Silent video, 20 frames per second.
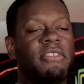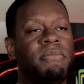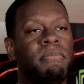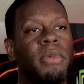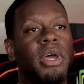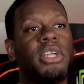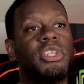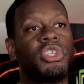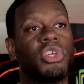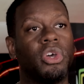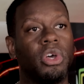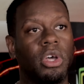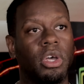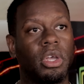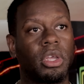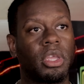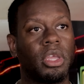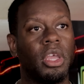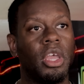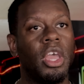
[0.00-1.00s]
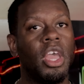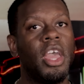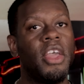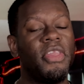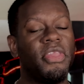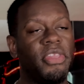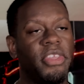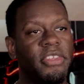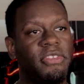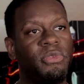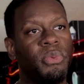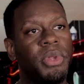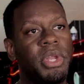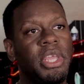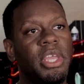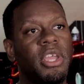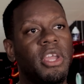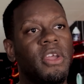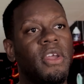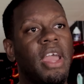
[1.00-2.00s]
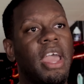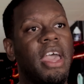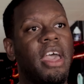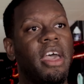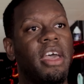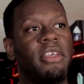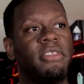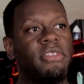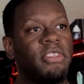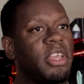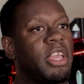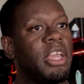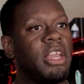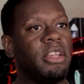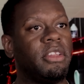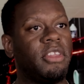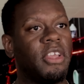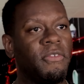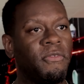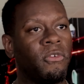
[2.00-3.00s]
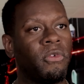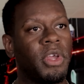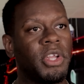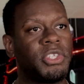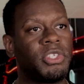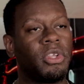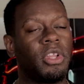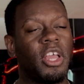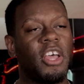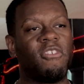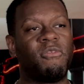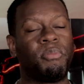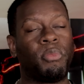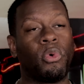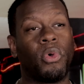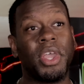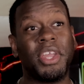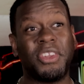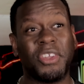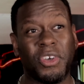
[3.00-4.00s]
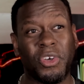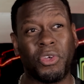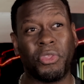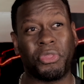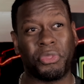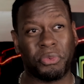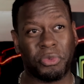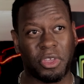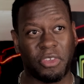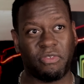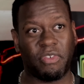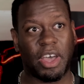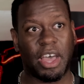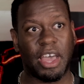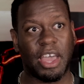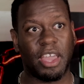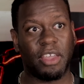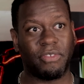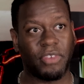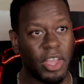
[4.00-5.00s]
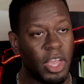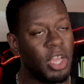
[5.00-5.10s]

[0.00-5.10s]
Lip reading: much hook. This one here has a differential of 0.035.